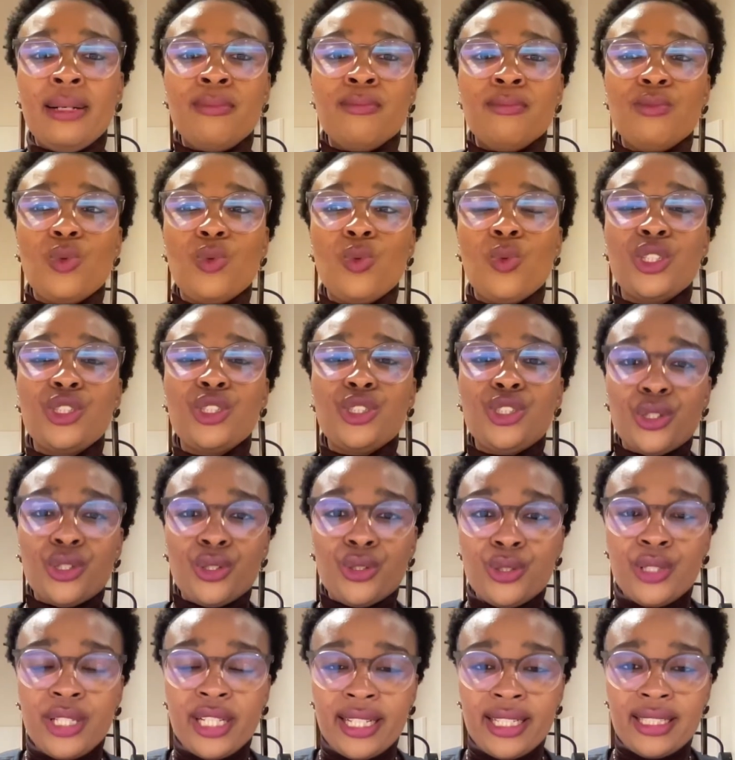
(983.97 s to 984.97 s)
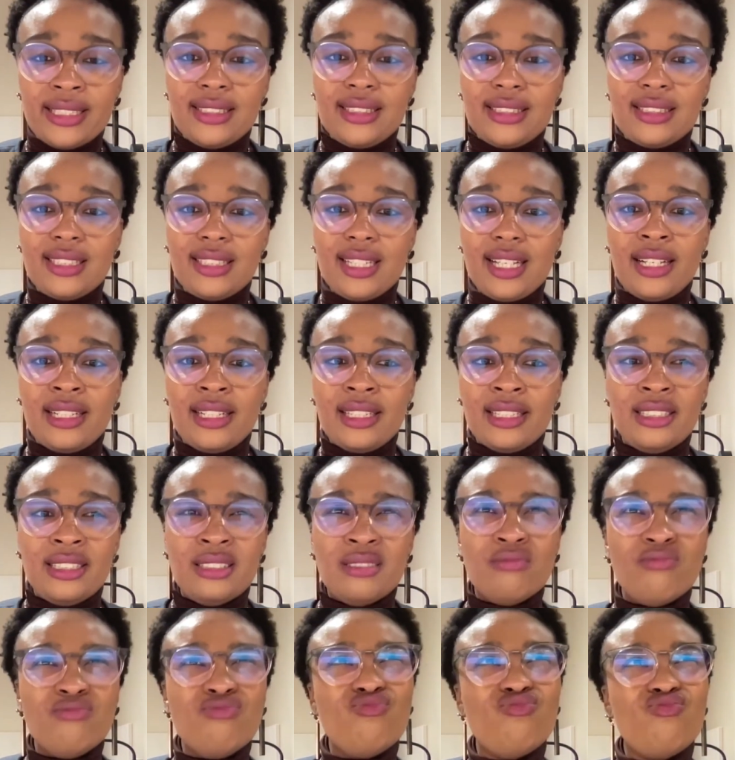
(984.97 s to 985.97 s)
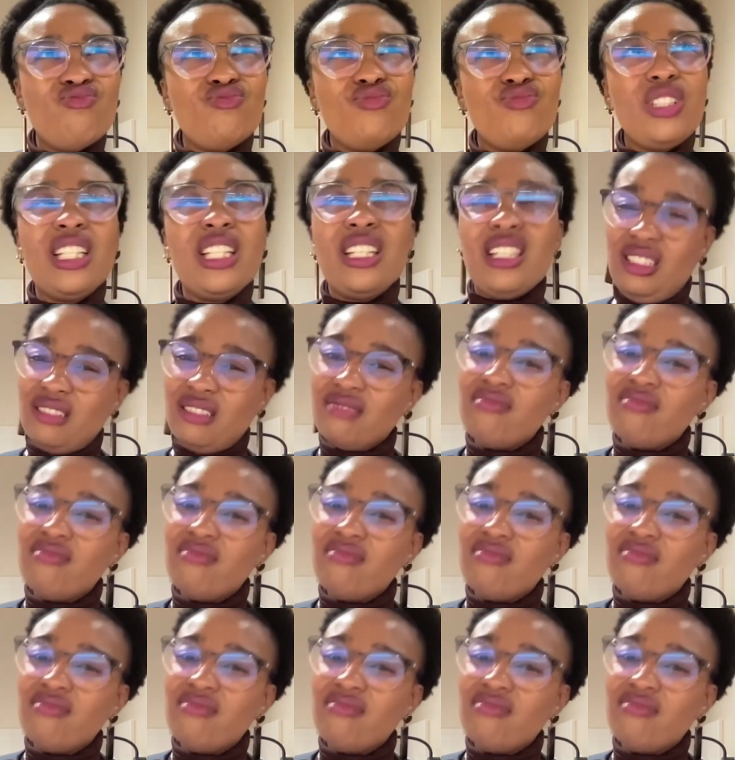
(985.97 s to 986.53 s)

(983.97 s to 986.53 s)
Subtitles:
what you're good at. Yeah.